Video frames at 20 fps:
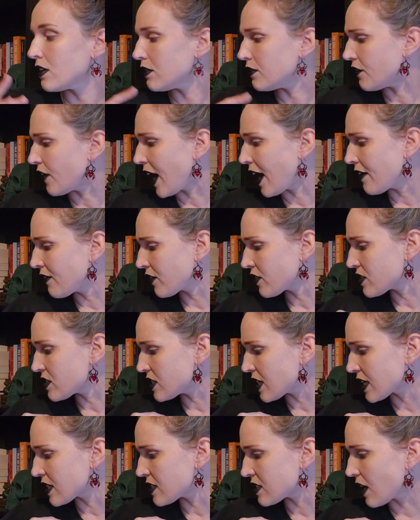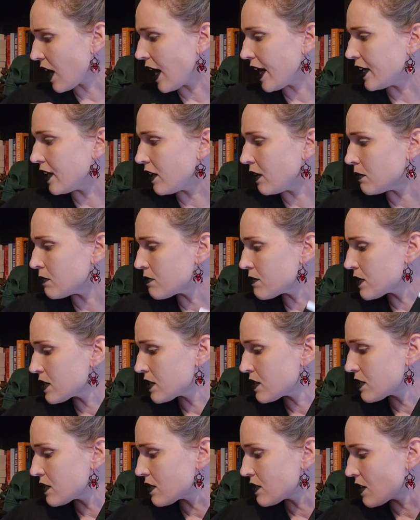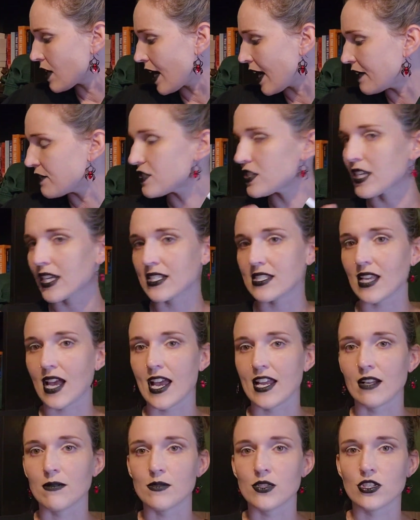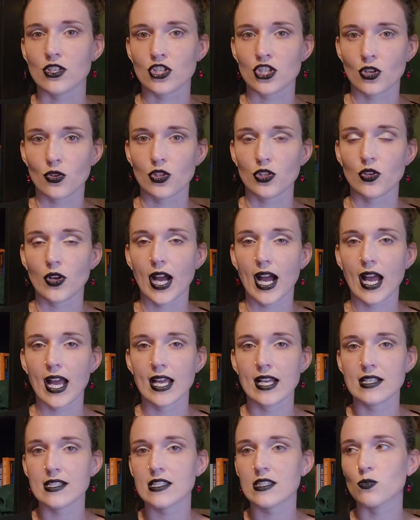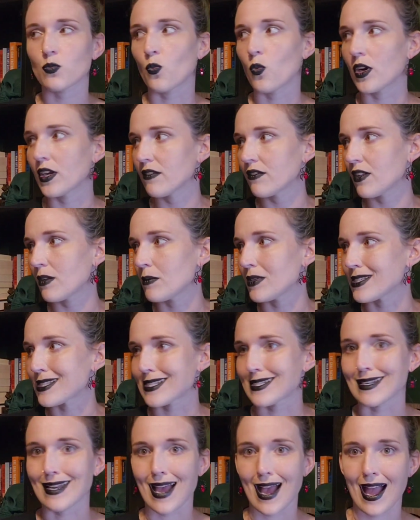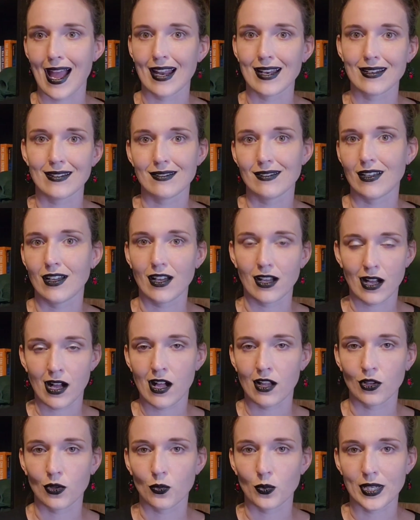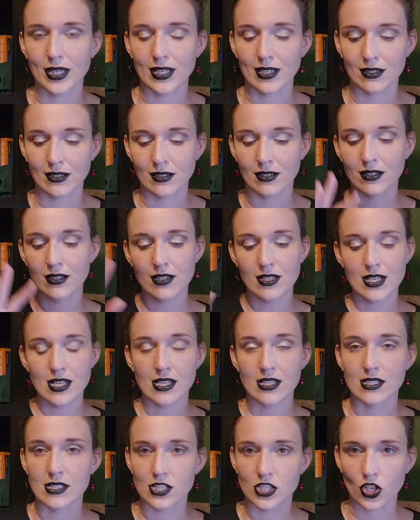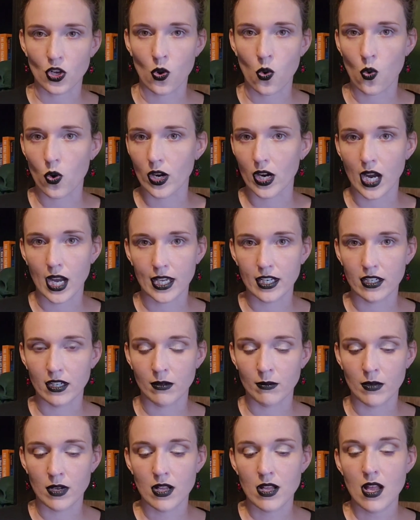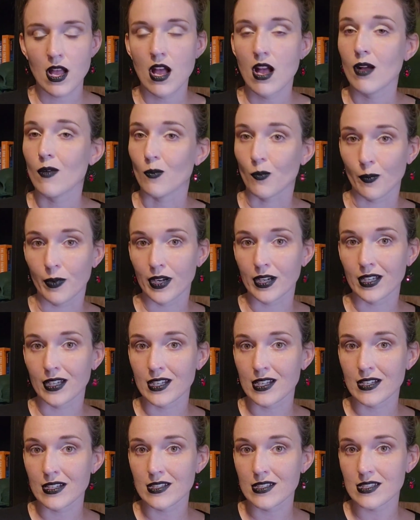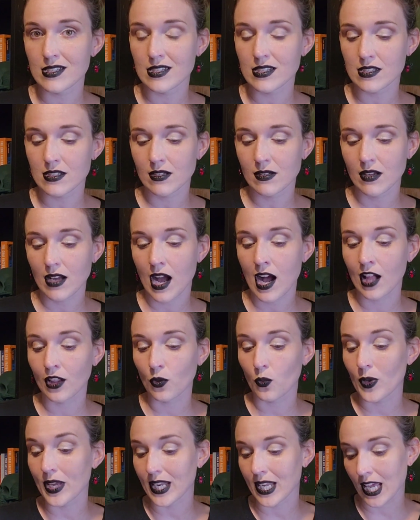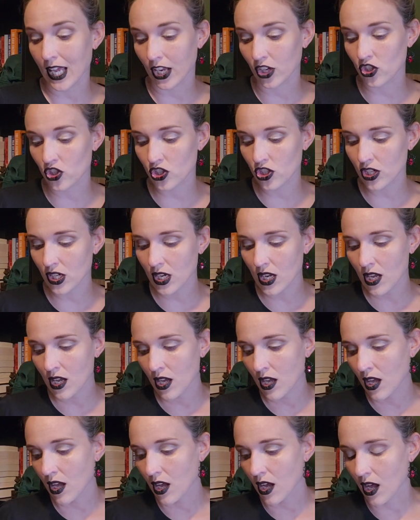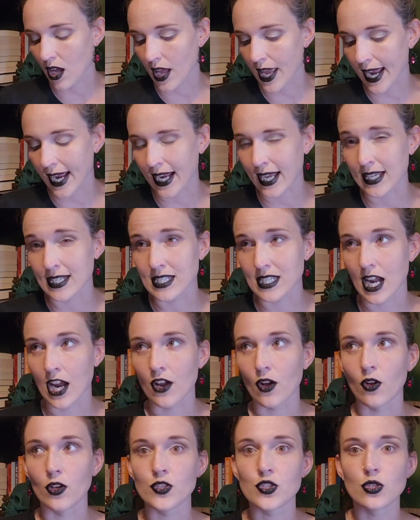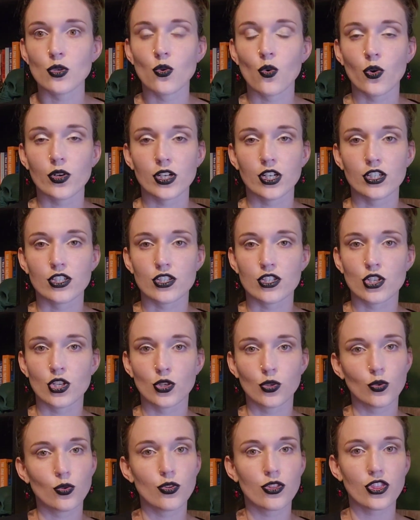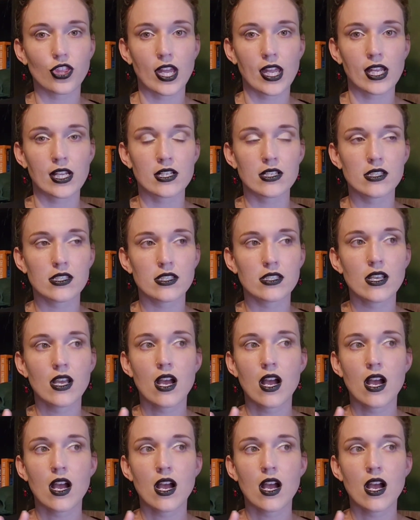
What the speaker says: 5 or 6 items. I have 6 items to show you guys. One of them is not a Halloween decor item, but it is Halloween-ish. And I also ordered 2 things